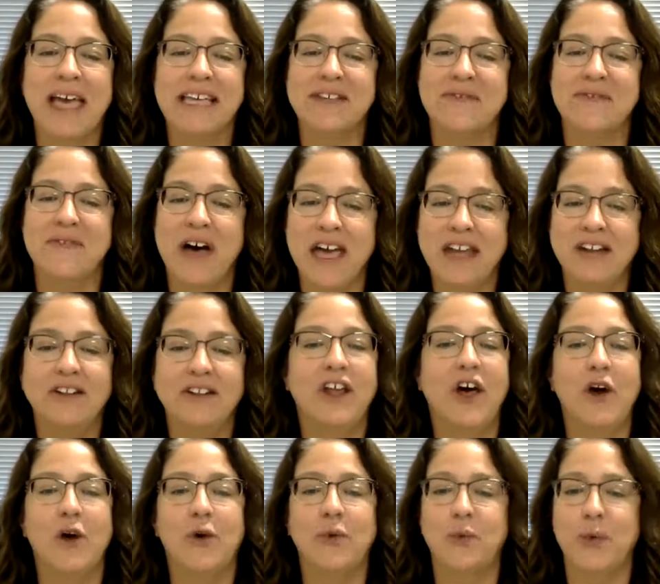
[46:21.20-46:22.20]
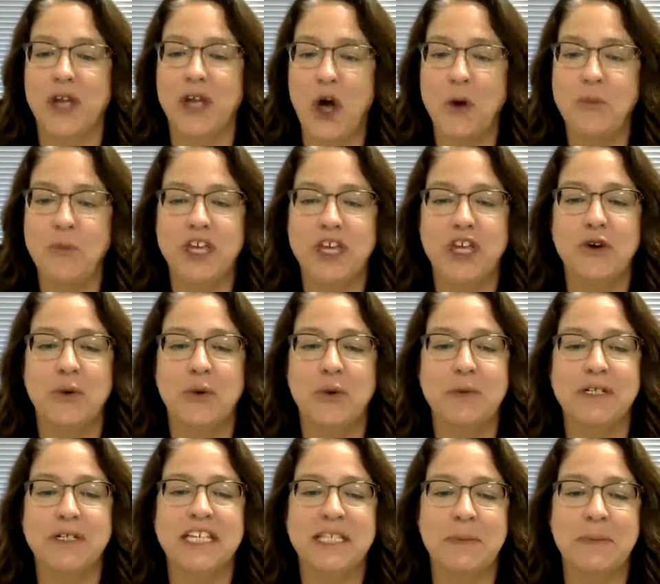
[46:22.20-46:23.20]
As a final note, we hope that you
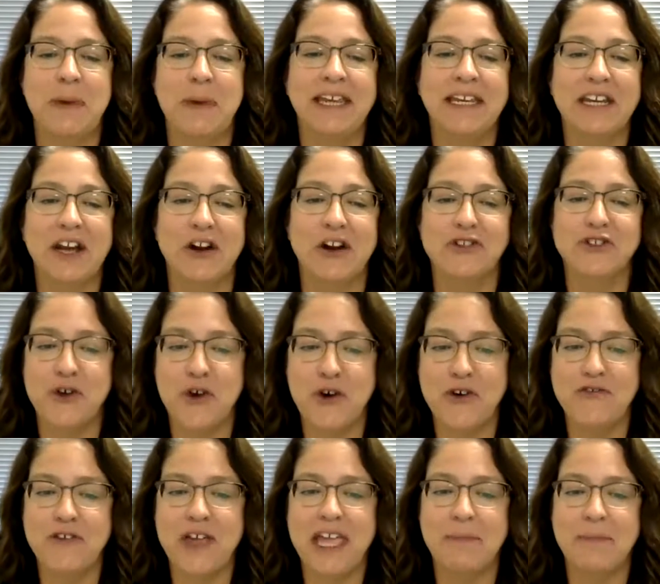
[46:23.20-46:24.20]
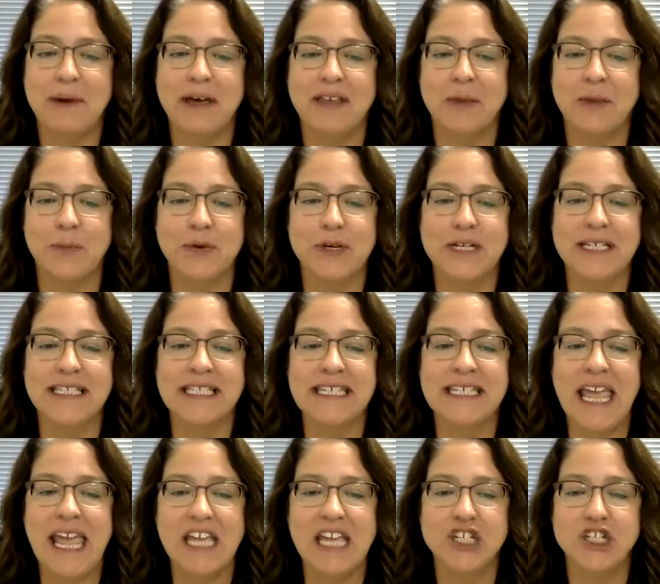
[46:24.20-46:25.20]
will participate in our survey about the
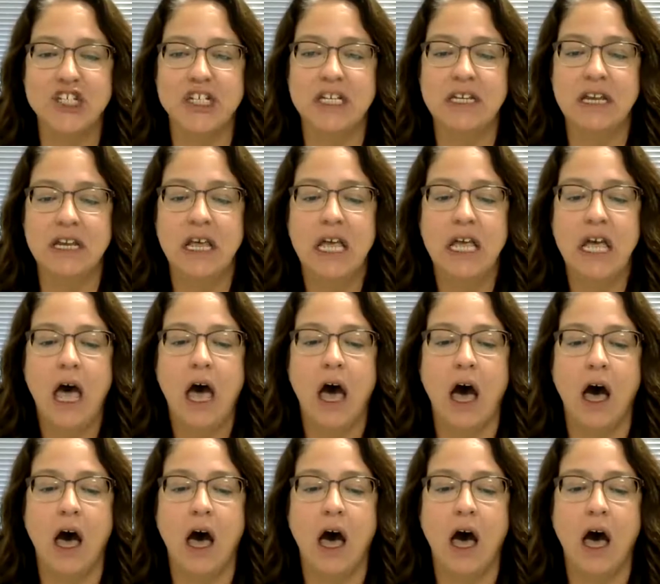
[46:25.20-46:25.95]
presentation.